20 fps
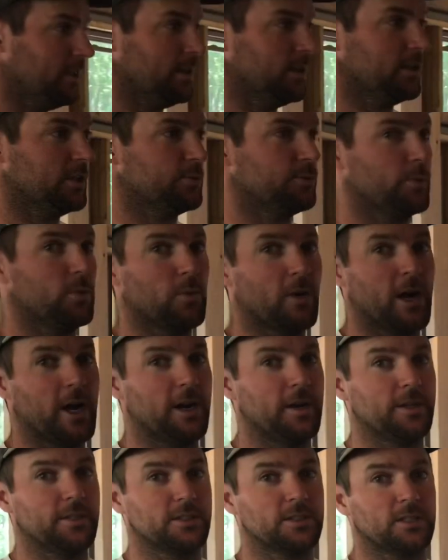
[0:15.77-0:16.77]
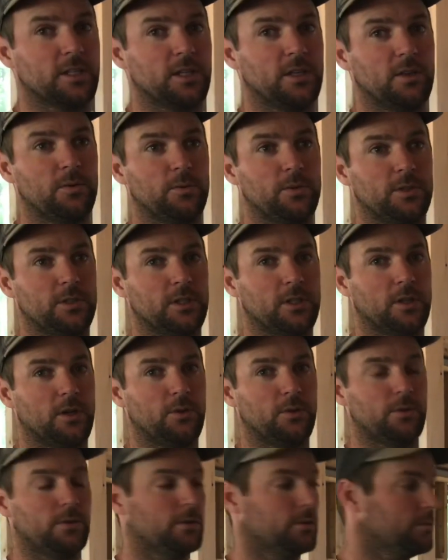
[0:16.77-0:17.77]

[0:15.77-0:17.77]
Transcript: is we wired it just like you would to code